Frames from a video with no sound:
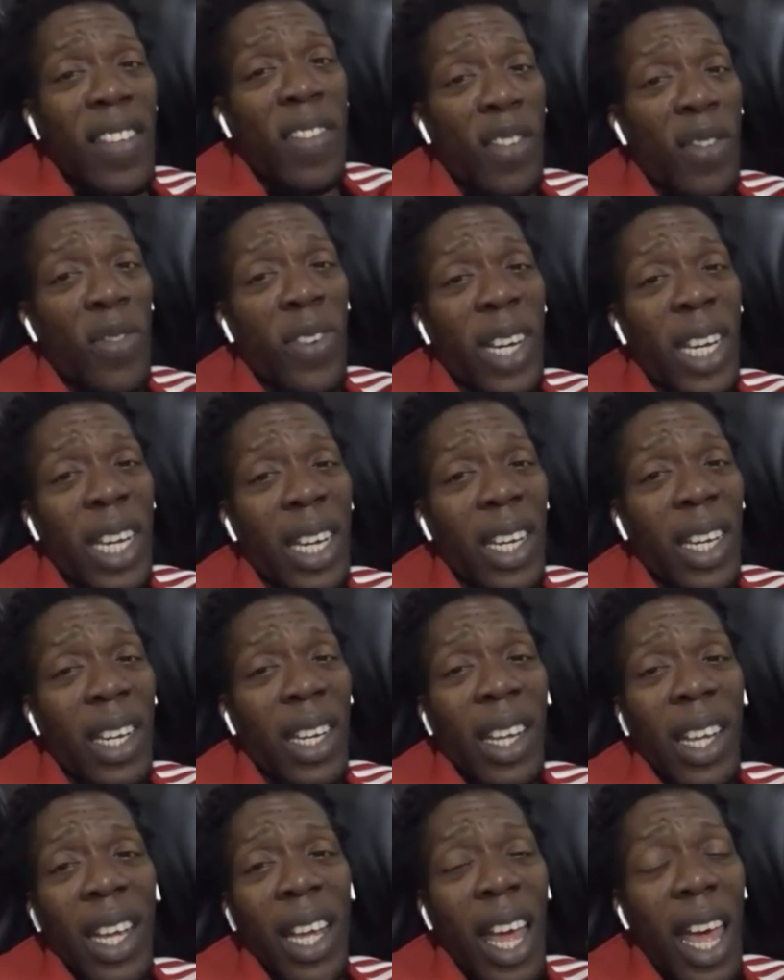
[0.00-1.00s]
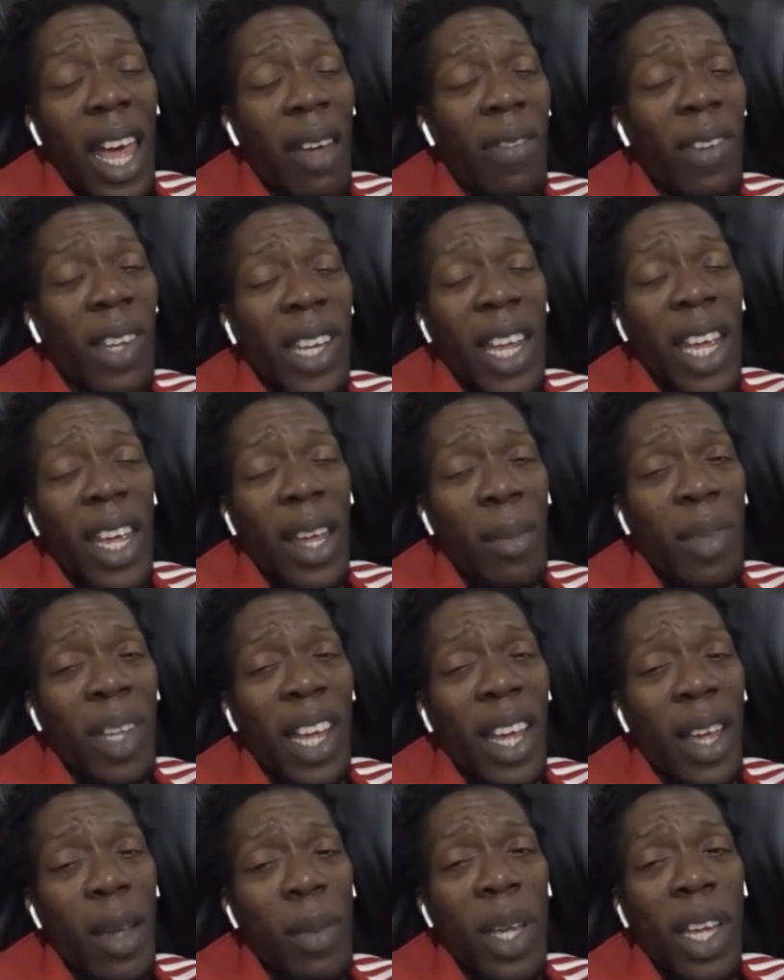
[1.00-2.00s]
Listerine every damn
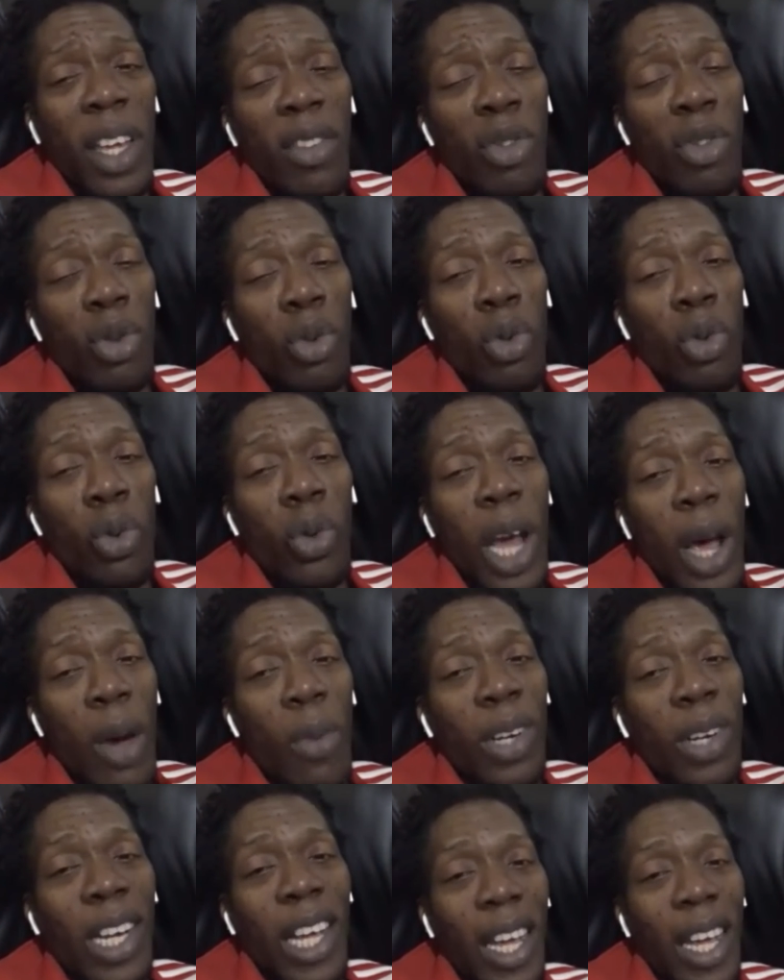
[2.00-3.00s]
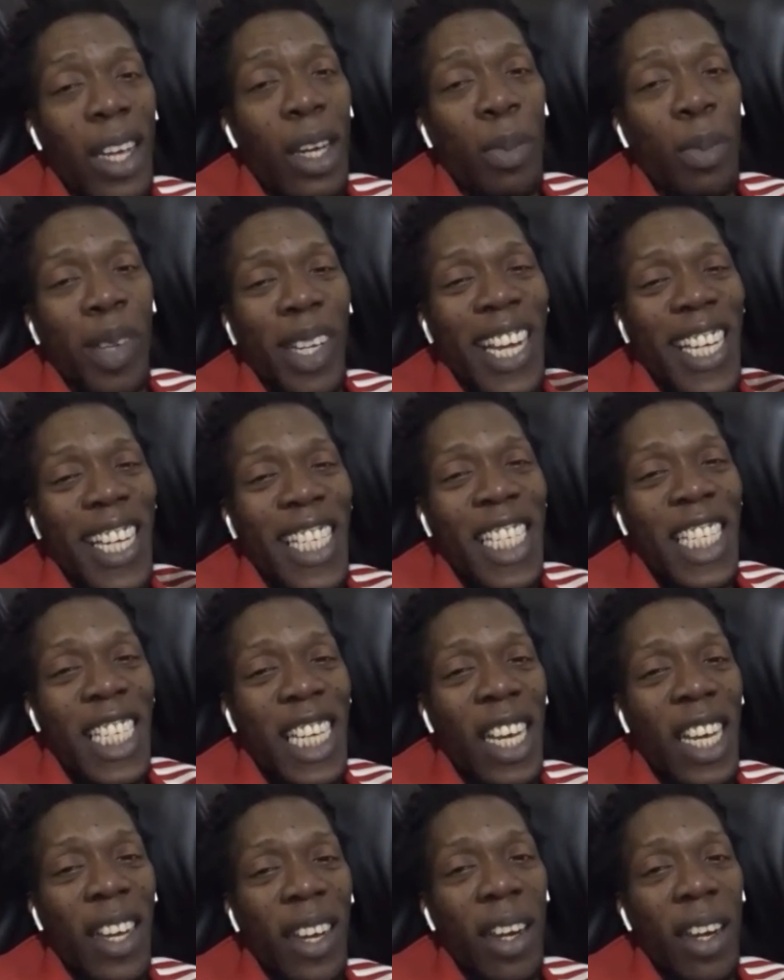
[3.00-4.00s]
day because you do not want to end up in that
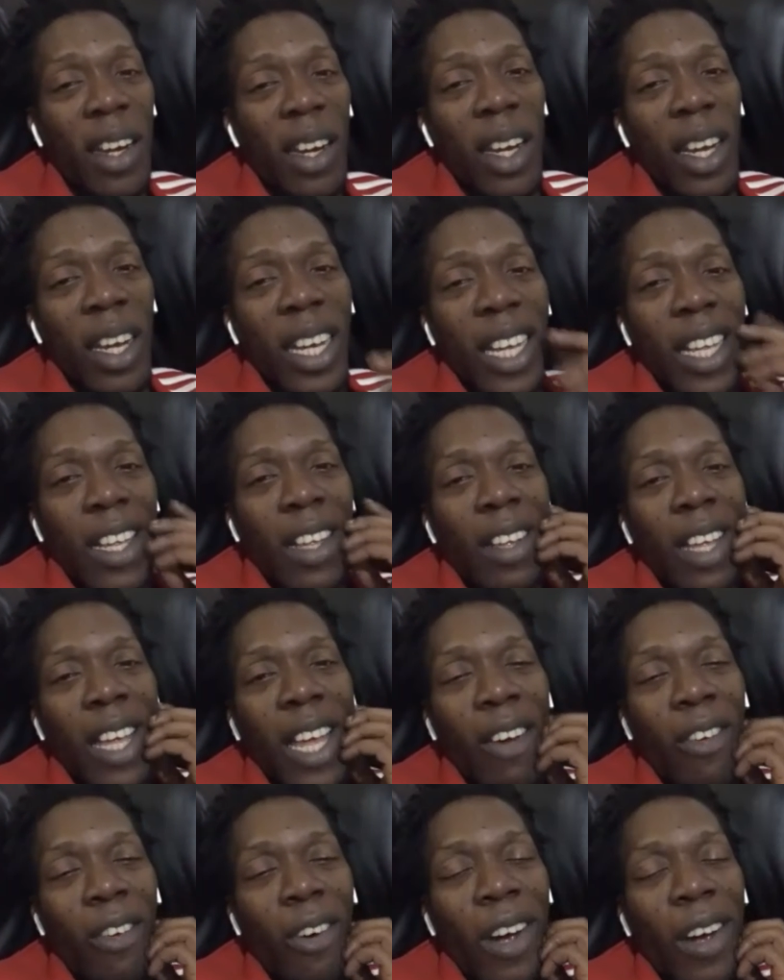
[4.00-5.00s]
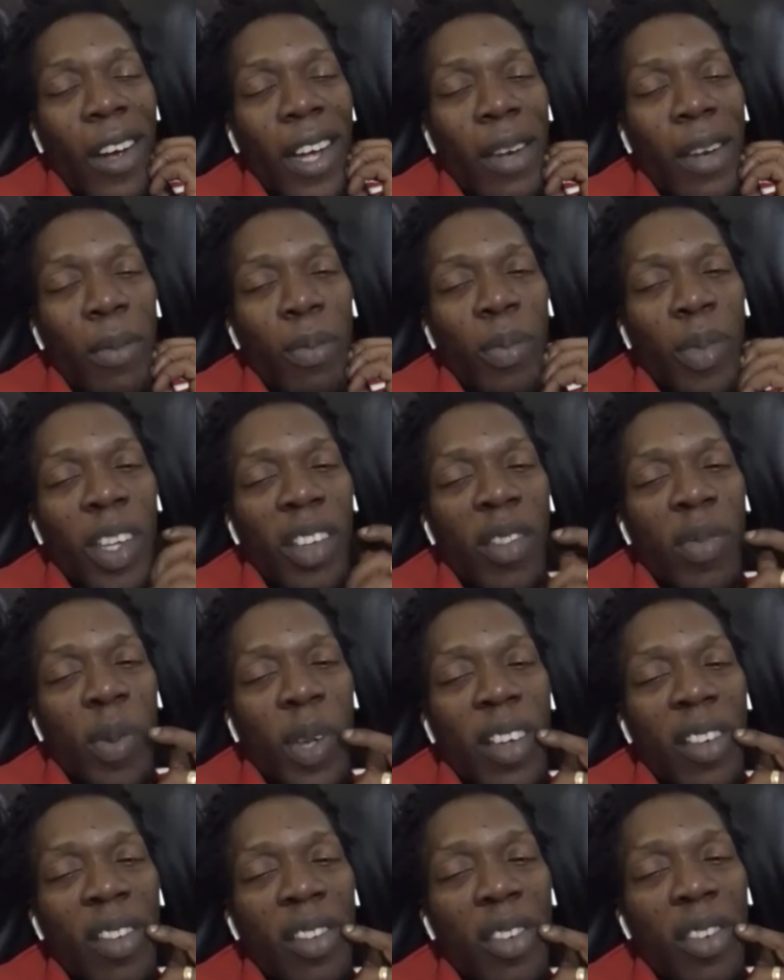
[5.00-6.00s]
chair or just
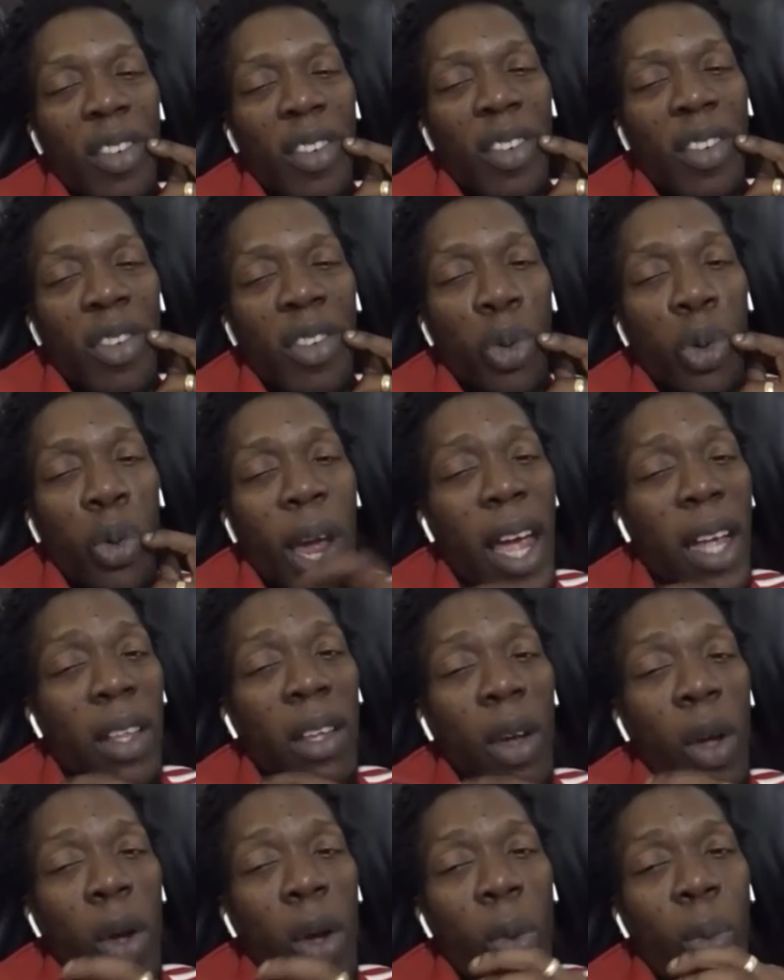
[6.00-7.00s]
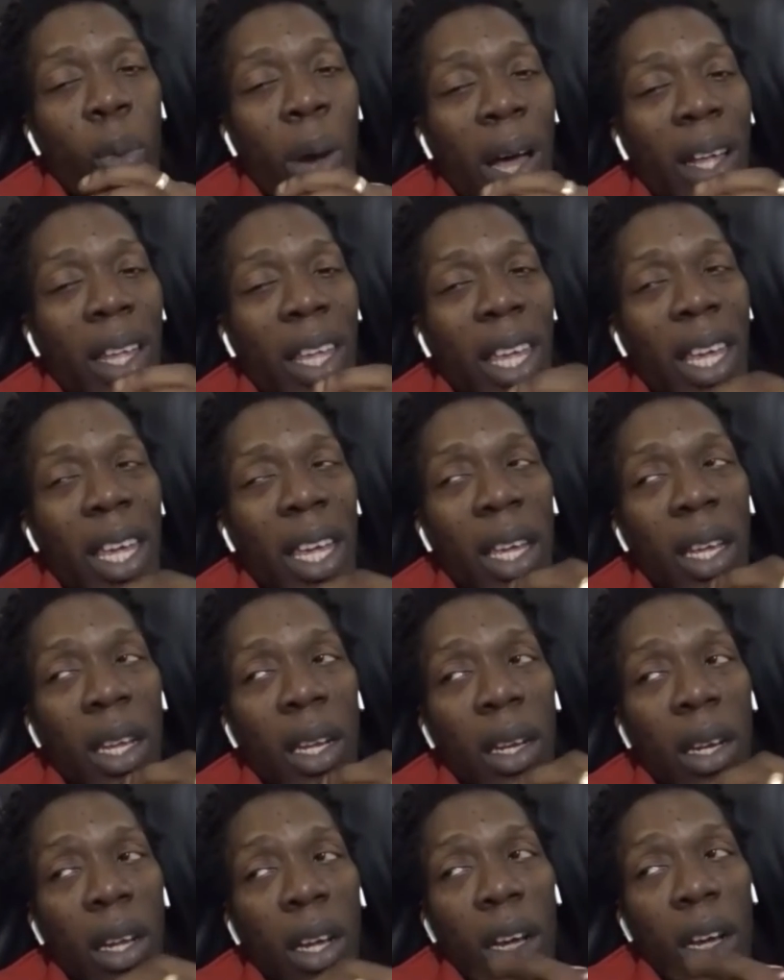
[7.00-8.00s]
because your tooth cracked while
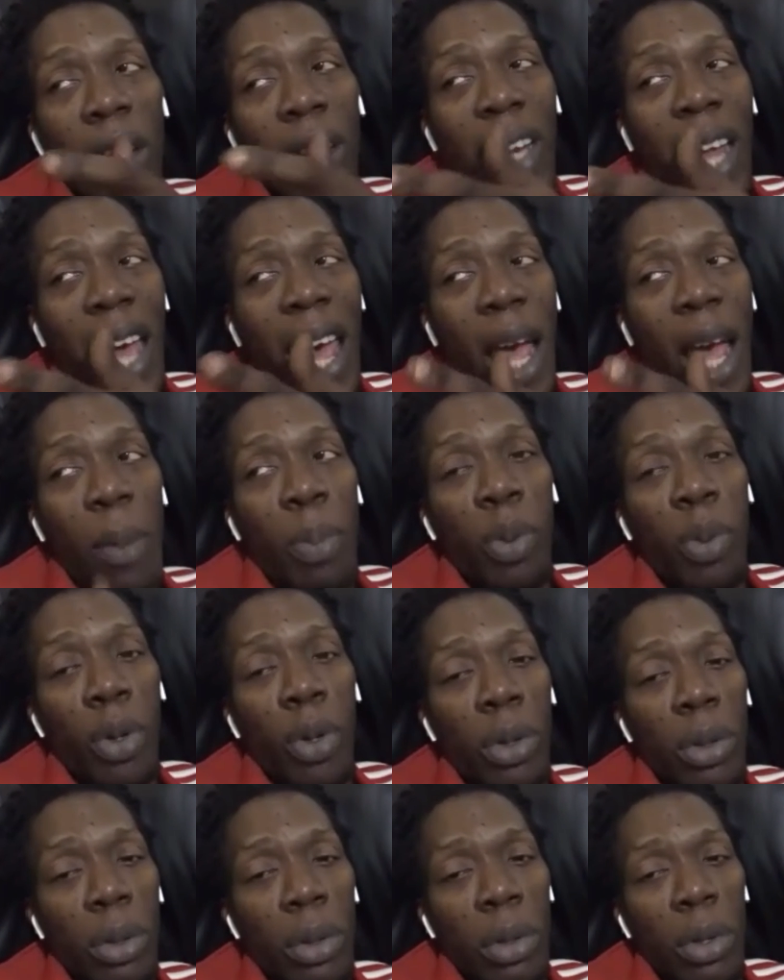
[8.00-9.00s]
eating an apple.